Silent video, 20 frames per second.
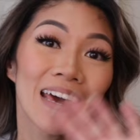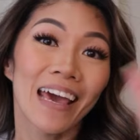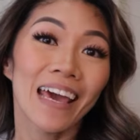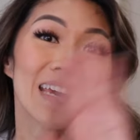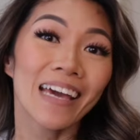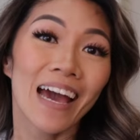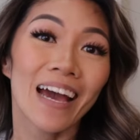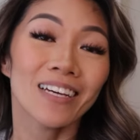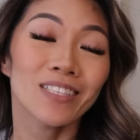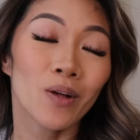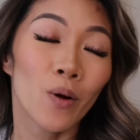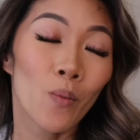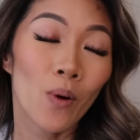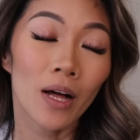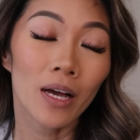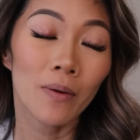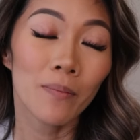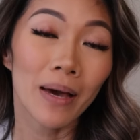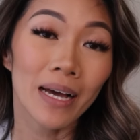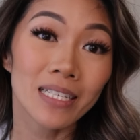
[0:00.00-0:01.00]
Hey guys,
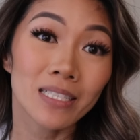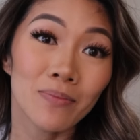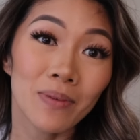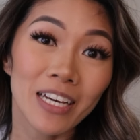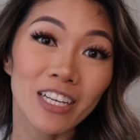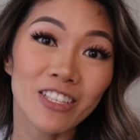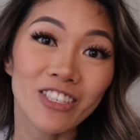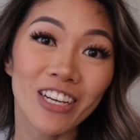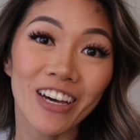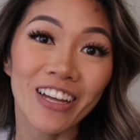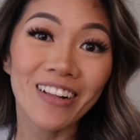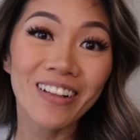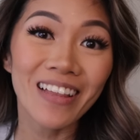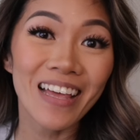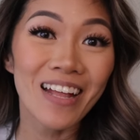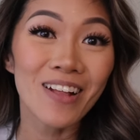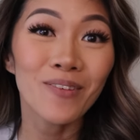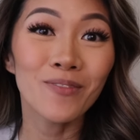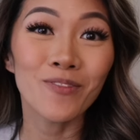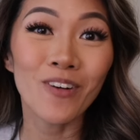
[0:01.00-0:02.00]
welcome back to my channel
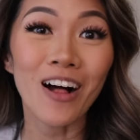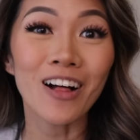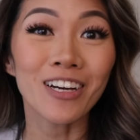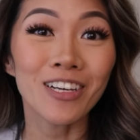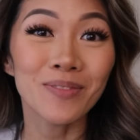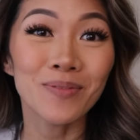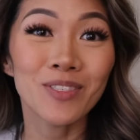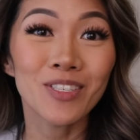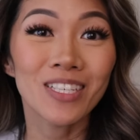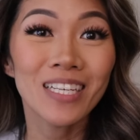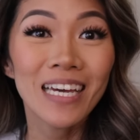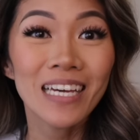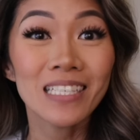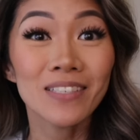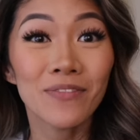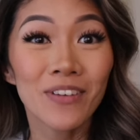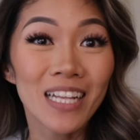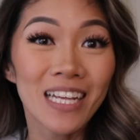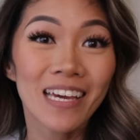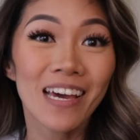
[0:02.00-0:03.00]
and welcome to
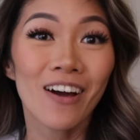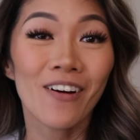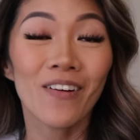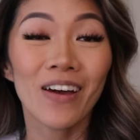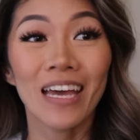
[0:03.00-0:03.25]
today's video.